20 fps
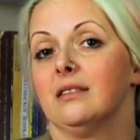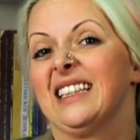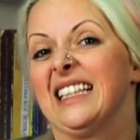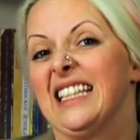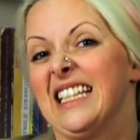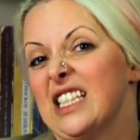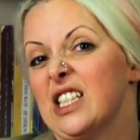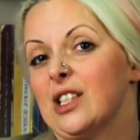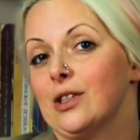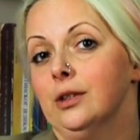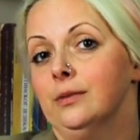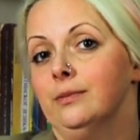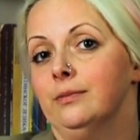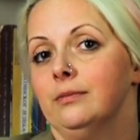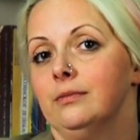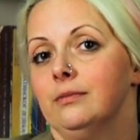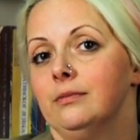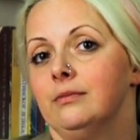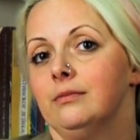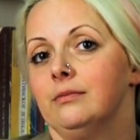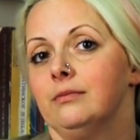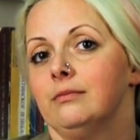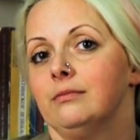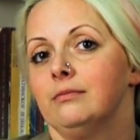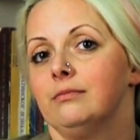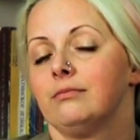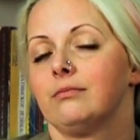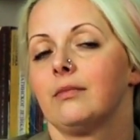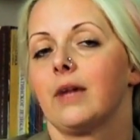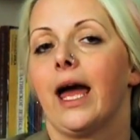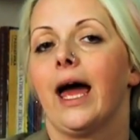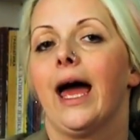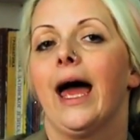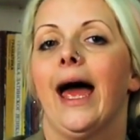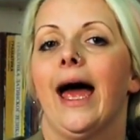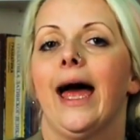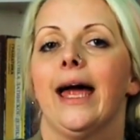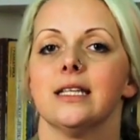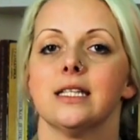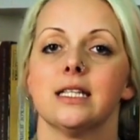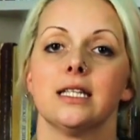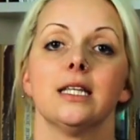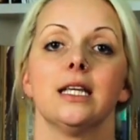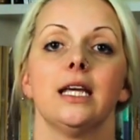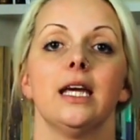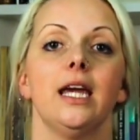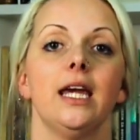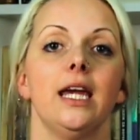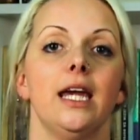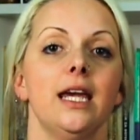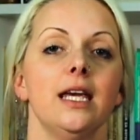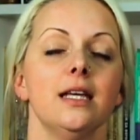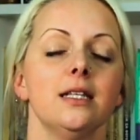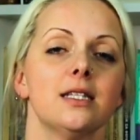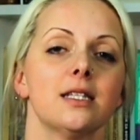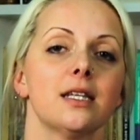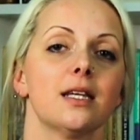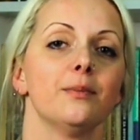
little, and its